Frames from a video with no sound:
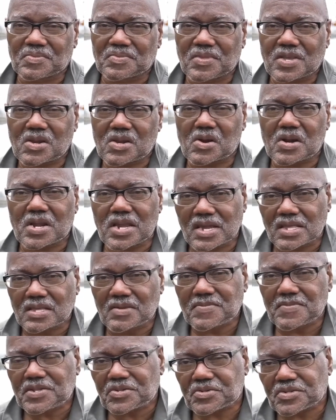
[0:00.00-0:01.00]
They are
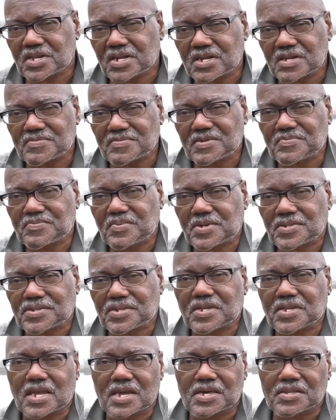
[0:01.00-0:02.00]
elements that have been put
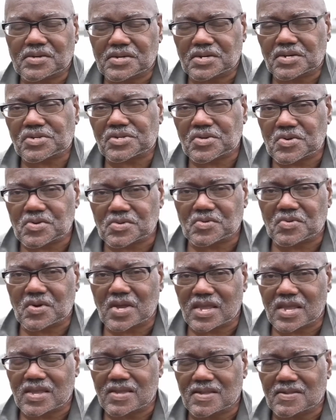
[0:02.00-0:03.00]
together in a certain
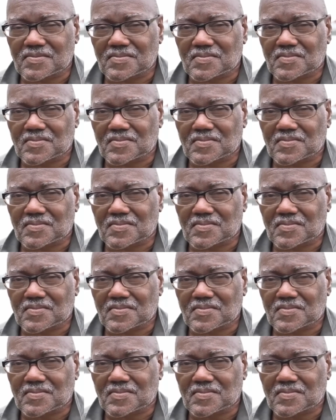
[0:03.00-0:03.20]
way.